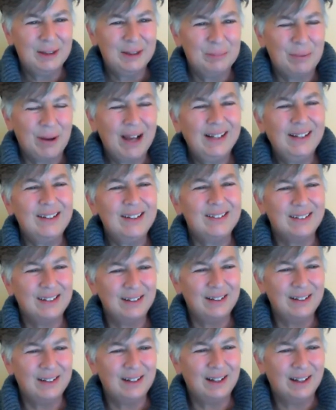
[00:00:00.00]
pilots
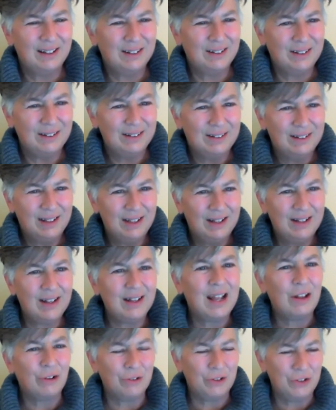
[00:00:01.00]
in the
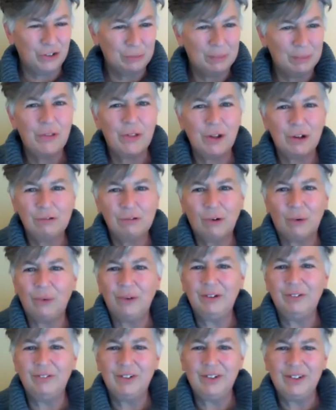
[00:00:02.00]
Netherlands about their
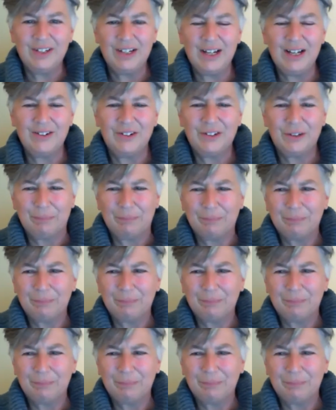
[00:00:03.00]
role in VTS.